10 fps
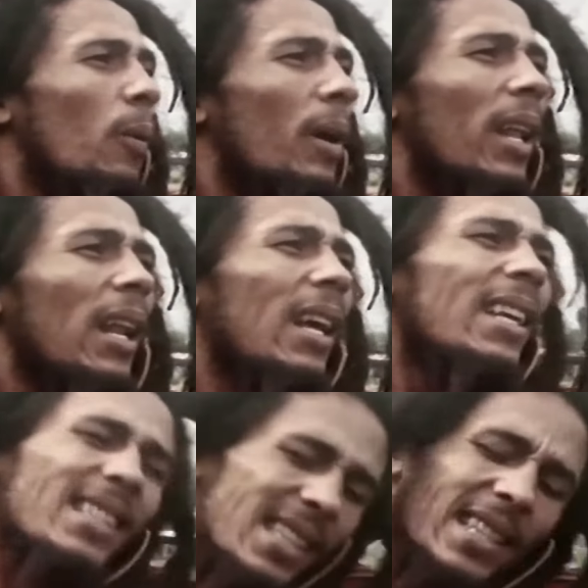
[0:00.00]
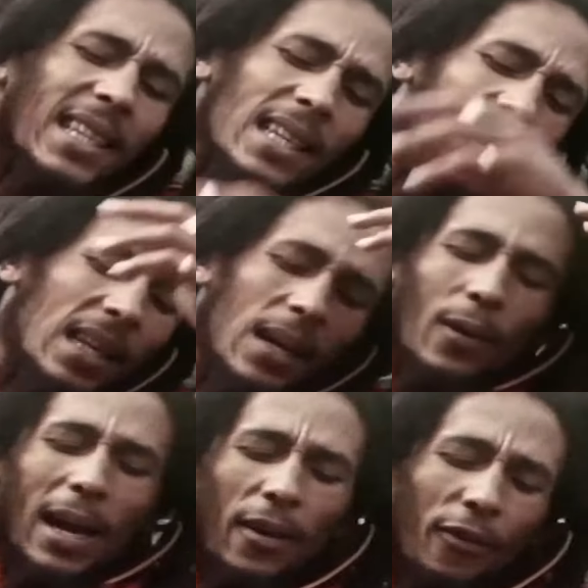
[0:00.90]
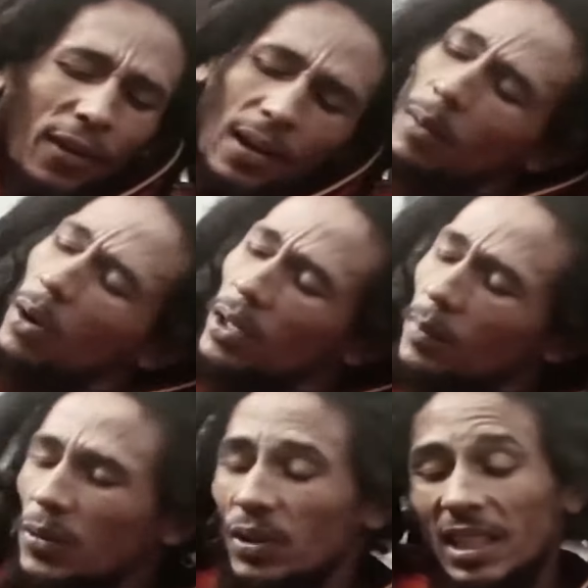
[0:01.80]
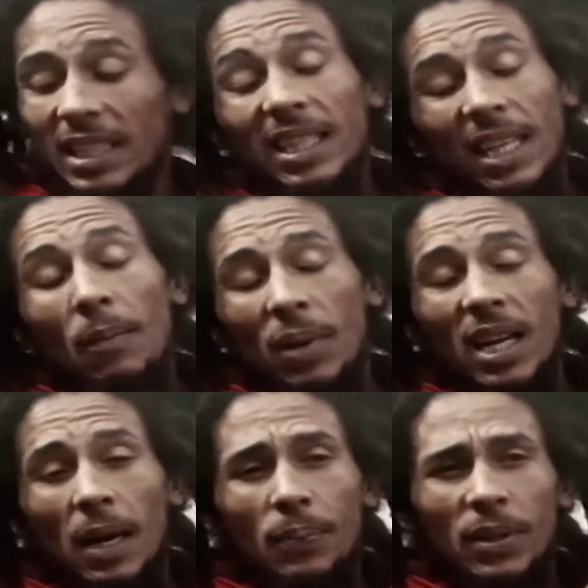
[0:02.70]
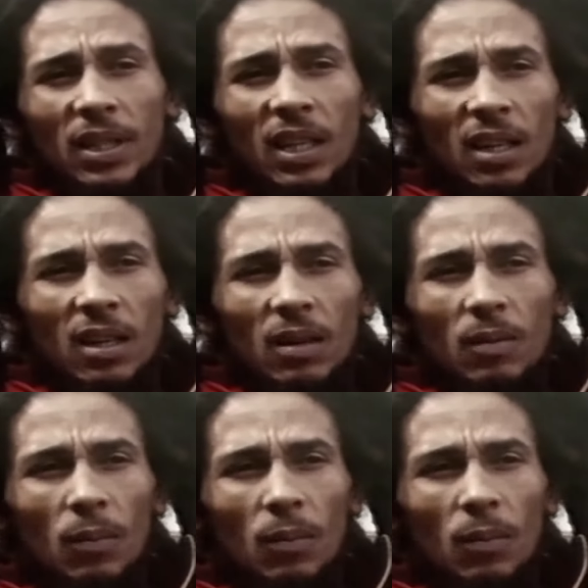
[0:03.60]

Well, you see, where I feel about the music, it can be copied, you know?